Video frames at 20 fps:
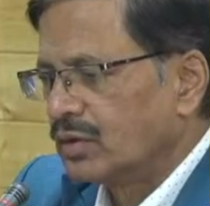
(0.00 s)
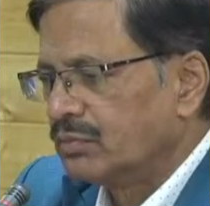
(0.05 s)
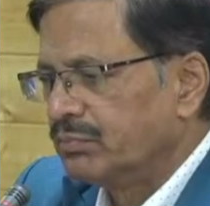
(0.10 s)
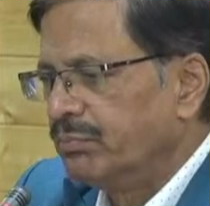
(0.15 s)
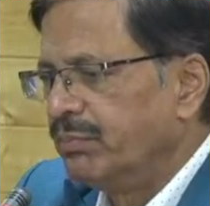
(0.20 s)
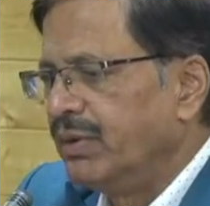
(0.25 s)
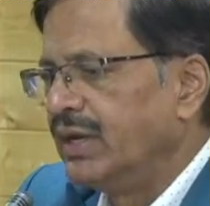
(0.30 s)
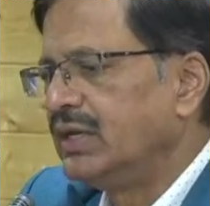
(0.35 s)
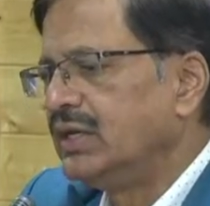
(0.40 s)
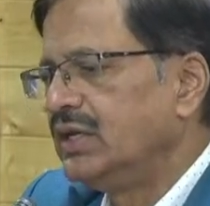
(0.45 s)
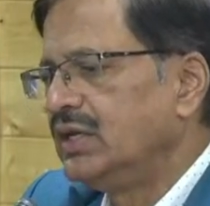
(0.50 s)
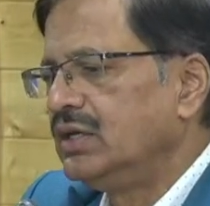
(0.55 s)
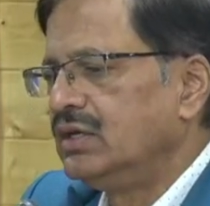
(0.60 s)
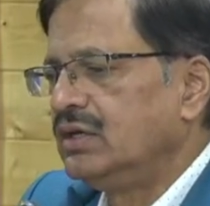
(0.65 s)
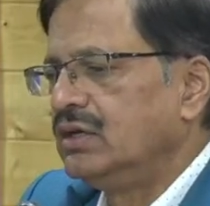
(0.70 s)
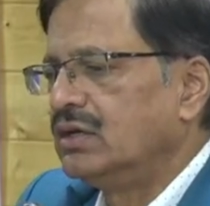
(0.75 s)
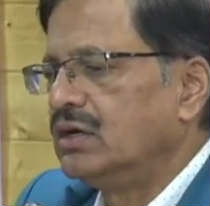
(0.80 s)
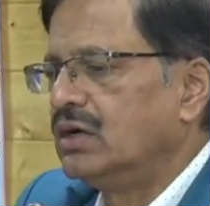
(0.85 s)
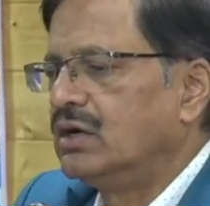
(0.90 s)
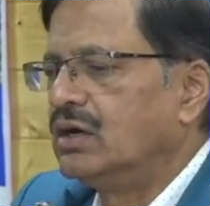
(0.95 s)

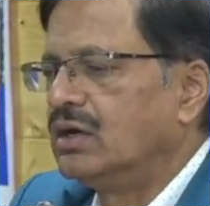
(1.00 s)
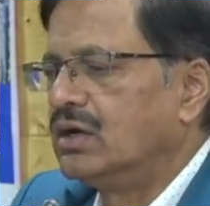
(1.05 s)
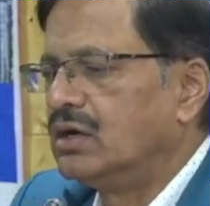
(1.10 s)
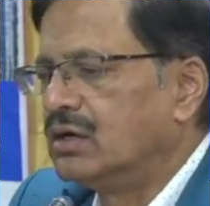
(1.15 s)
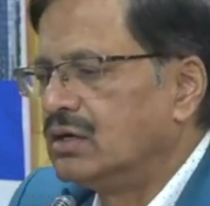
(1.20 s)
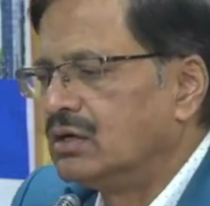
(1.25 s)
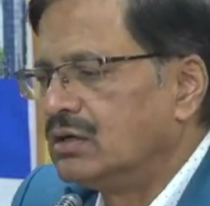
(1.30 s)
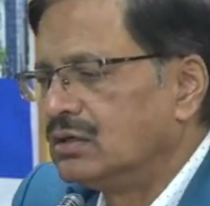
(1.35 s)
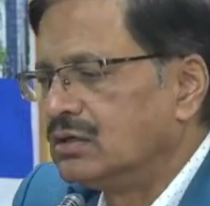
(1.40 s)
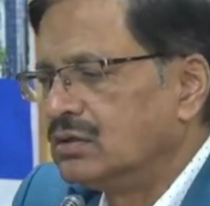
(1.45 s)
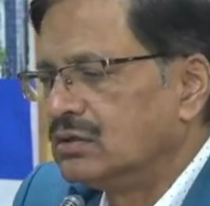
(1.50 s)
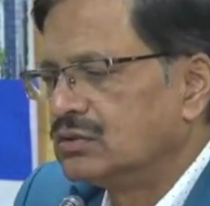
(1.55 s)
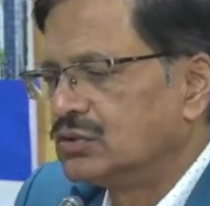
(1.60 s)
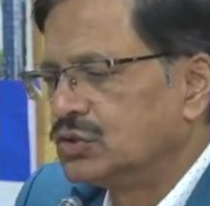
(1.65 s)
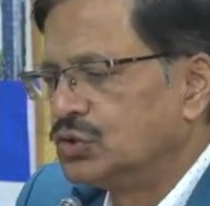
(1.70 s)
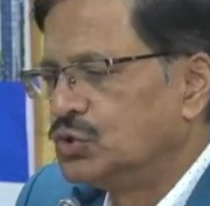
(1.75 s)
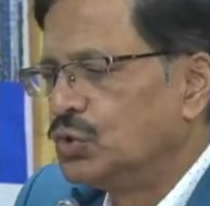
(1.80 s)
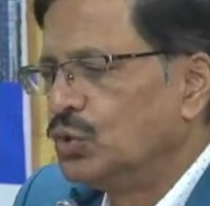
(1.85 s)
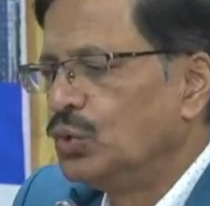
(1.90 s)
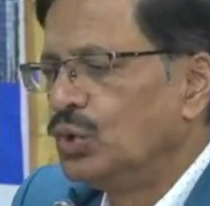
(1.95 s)
Many
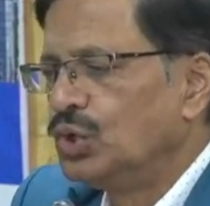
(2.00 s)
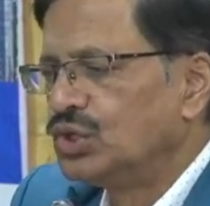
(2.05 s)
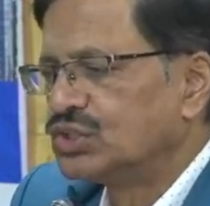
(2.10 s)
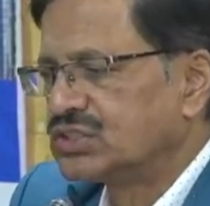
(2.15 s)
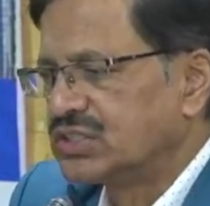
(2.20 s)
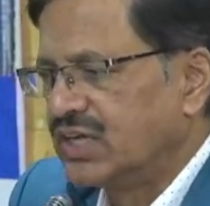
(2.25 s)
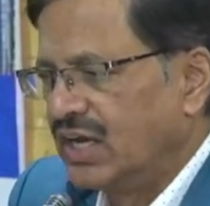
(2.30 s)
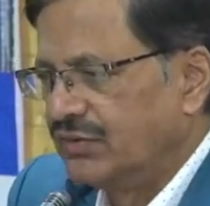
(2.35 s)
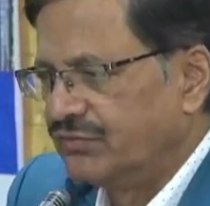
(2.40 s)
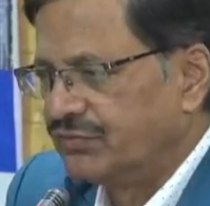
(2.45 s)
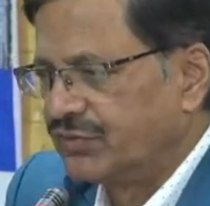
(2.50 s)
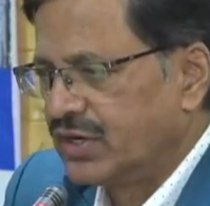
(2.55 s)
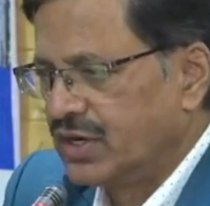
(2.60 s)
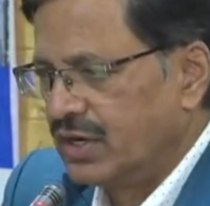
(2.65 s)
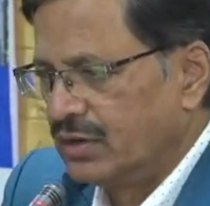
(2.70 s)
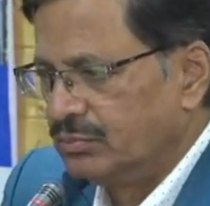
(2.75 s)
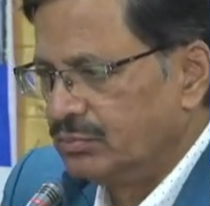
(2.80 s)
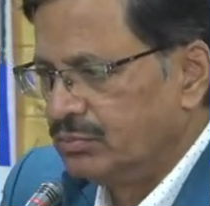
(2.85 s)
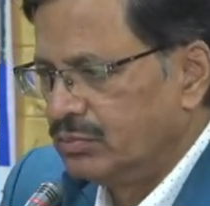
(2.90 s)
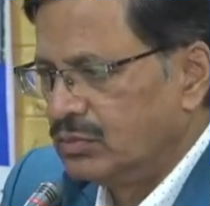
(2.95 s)
tools have
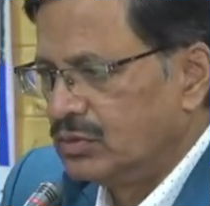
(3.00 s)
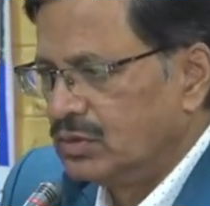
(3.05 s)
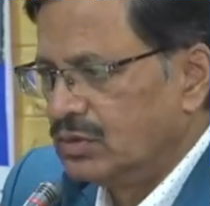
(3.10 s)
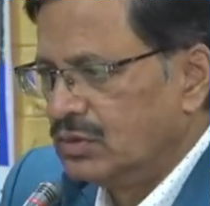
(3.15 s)
come,